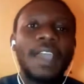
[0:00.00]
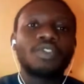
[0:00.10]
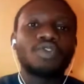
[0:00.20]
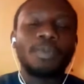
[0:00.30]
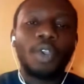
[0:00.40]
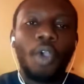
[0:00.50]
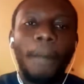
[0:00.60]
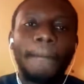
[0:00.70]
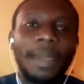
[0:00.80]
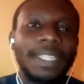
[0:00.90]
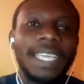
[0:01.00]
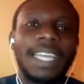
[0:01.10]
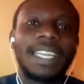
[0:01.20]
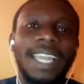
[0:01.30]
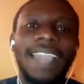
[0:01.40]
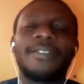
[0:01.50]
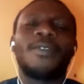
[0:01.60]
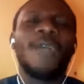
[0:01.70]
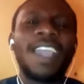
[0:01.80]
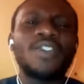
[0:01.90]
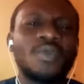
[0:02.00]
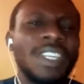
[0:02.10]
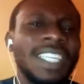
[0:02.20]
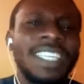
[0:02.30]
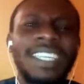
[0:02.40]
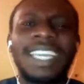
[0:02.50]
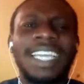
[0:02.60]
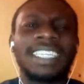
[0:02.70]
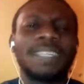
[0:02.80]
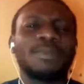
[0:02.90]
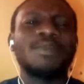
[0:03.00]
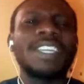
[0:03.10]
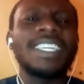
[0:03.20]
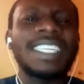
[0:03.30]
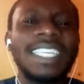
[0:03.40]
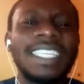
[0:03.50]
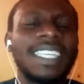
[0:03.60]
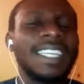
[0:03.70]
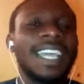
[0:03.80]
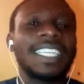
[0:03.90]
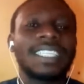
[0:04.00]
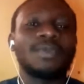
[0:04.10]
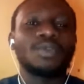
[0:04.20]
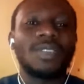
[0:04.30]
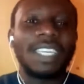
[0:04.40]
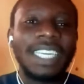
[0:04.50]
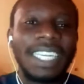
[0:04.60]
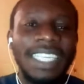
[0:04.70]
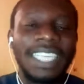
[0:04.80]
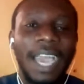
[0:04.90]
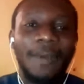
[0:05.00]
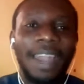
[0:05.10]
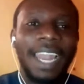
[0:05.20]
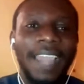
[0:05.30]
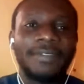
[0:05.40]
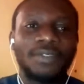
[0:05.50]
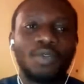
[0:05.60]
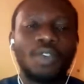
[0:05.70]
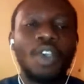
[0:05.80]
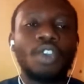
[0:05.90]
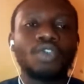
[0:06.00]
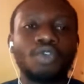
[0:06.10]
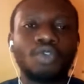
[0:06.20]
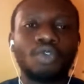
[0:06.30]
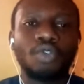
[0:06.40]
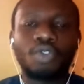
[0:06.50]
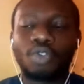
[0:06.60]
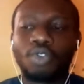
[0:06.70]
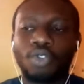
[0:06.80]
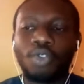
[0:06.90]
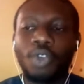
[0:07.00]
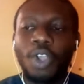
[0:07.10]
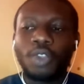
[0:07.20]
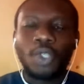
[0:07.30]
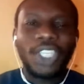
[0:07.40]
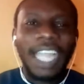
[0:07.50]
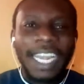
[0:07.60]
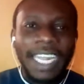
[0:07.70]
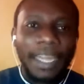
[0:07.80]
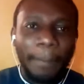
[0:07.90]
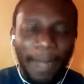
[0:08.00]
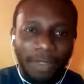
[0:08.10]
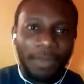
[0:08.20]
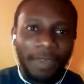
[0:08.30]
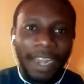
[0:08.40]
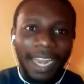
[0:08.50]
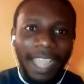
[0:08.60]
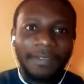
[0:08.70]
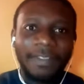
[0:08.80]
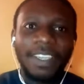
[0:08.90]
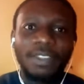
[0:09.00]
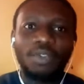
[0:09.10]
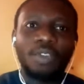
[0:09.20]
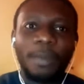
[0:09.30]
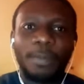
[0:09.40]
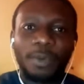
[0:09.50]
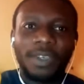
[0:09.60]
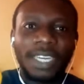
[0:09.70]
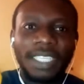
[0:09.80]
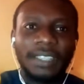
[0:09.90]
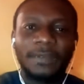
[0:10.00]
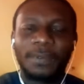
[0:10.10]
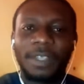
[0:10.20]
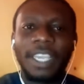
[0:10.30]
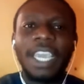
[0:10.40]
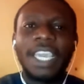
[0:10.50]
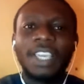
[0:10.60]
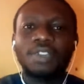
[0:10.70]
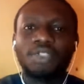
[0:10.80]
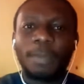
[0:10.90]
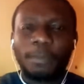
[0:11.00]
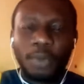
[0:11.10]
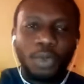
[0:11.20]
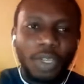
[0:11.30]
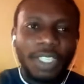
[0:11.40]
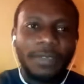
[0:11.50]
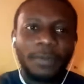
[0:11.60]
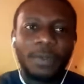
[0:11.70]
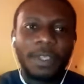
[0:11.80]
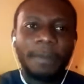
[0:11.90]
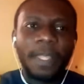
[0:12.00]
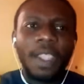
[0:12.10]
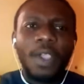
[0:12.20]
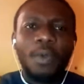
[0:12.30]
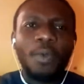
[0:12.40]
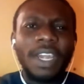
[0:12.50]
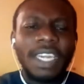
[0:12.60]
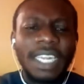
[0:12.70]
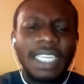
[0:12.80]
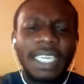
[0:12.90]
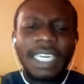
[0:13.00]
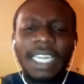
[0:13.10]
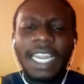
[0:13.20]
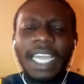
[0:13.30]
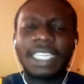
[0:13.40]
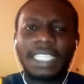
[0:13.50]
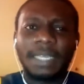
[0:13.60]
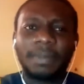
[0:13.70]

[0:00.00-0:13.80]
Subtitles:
to become better in life. Why do we need leadership? We need leadership to lead our life, to channel the path of our life into a progressive way, into a productive way. We need leadership